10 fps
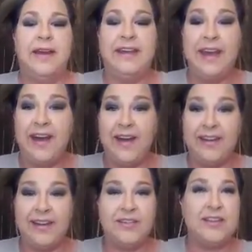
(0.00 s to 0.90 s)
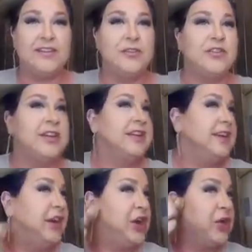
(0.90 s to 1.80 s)
Yeah, I love it too. Shelly
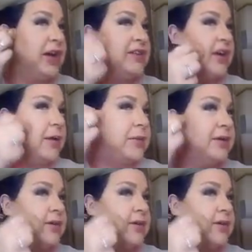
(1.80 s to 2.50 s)
did a great job.